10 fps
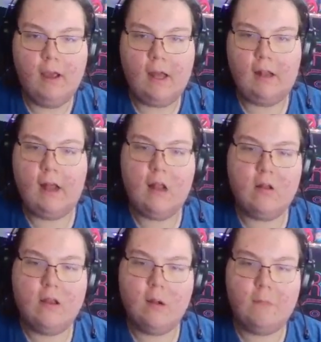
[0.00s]
I don't, I don't
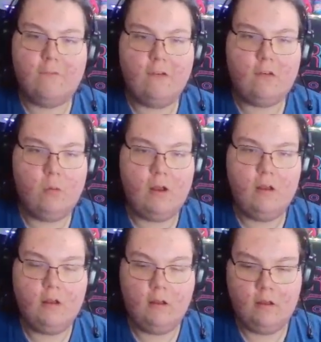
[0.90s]
need no mythic spin.
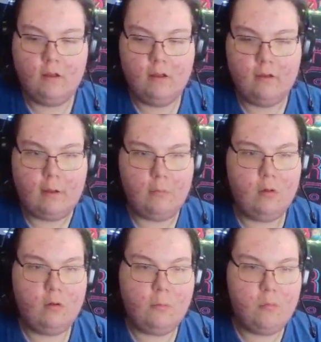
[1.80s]
Can we
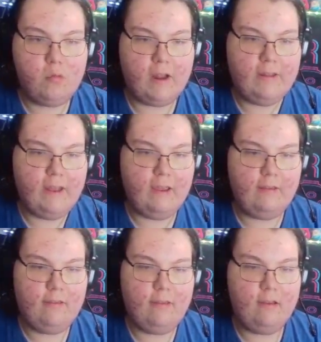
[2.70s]
let me break
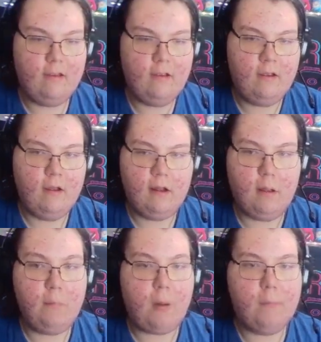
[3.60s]
this.
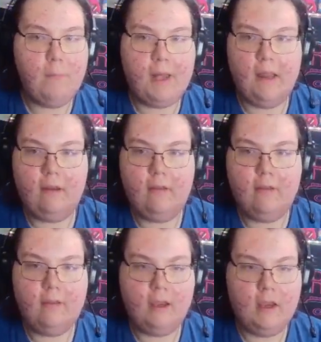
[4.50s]
Then pop the
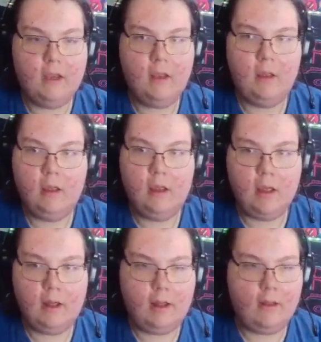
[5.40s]
minis.
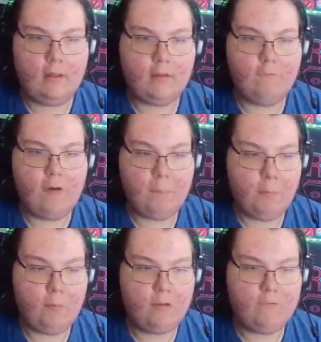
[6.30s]
And then let's go fight
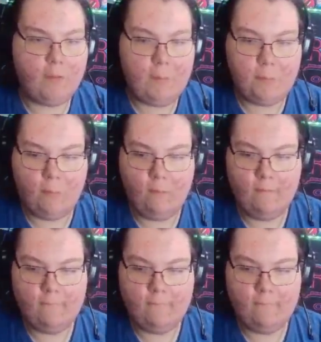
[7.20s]
people. Let's go fight people.